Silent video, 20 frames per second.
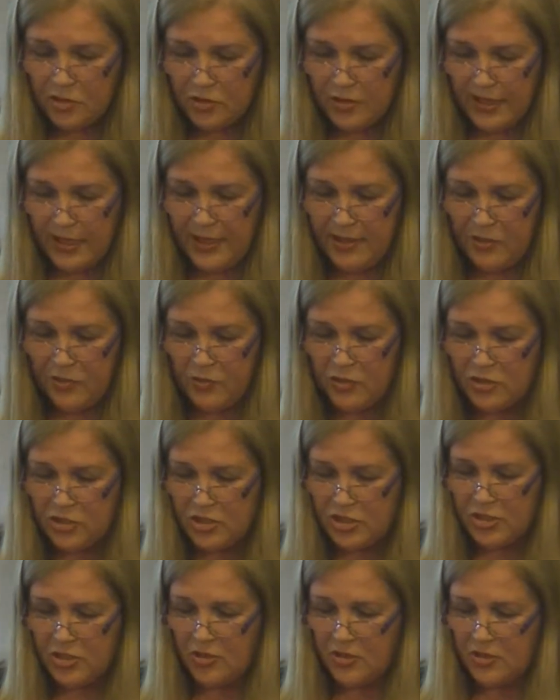tonight, we're
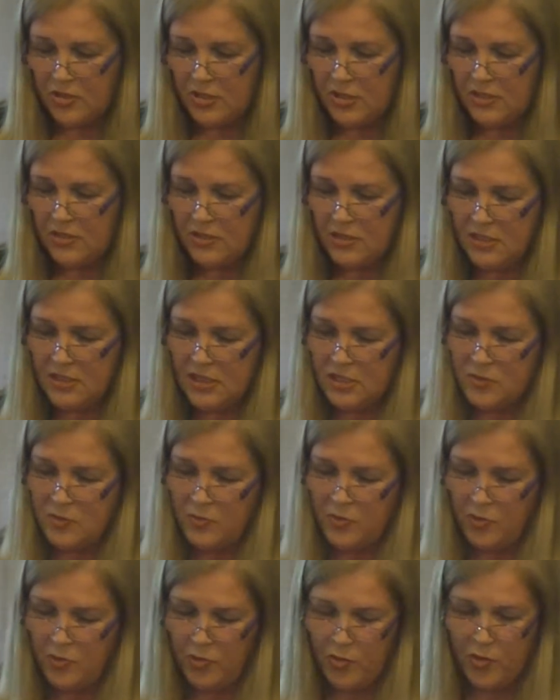just going to
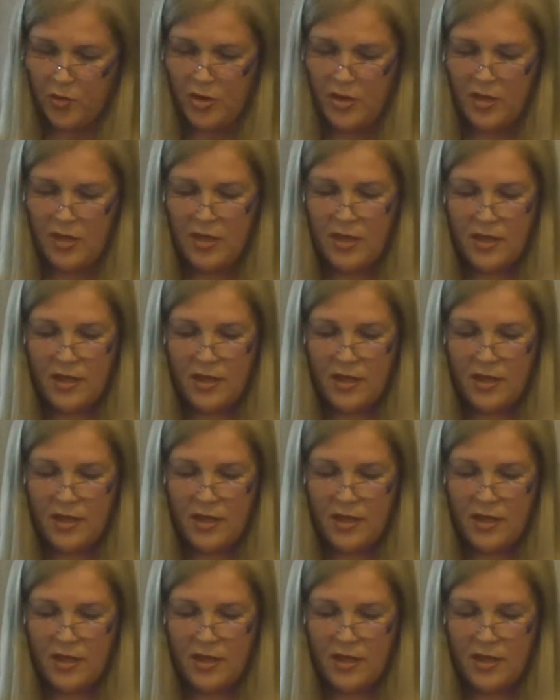explore